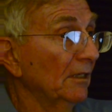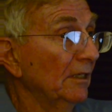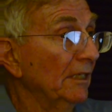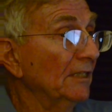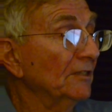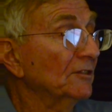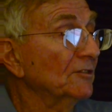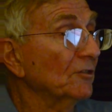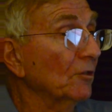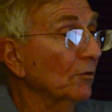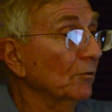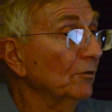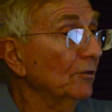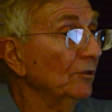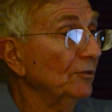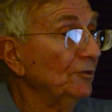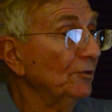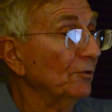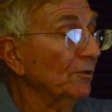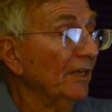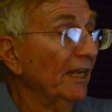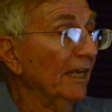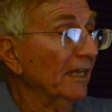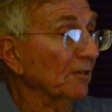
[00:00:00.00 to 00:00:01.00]
It's so good
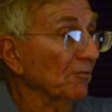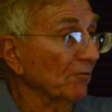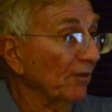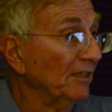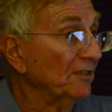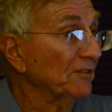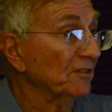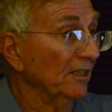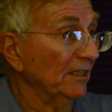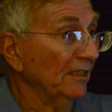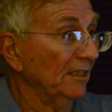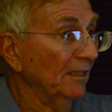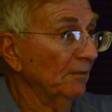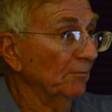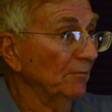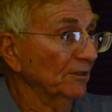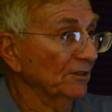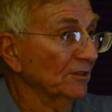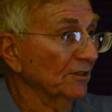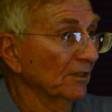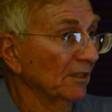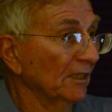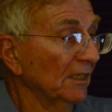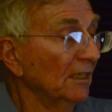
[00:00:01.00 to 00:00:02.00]
you can't erase any
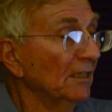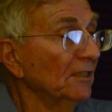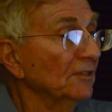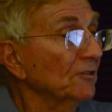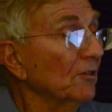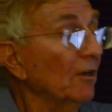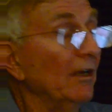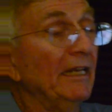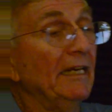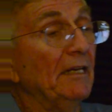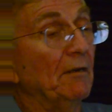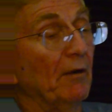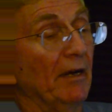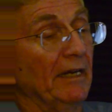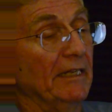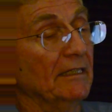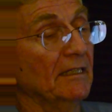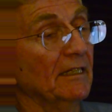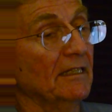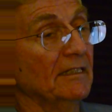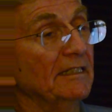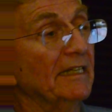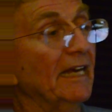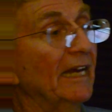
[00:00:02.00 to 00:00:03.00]
image. So anyway,
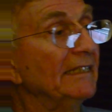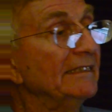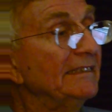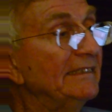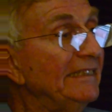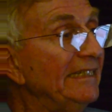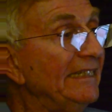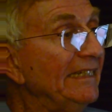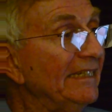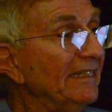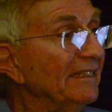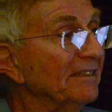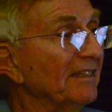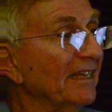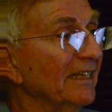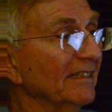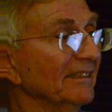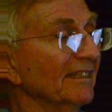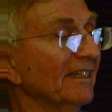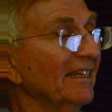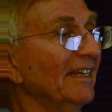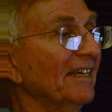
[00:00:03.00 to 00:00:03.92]
the idea that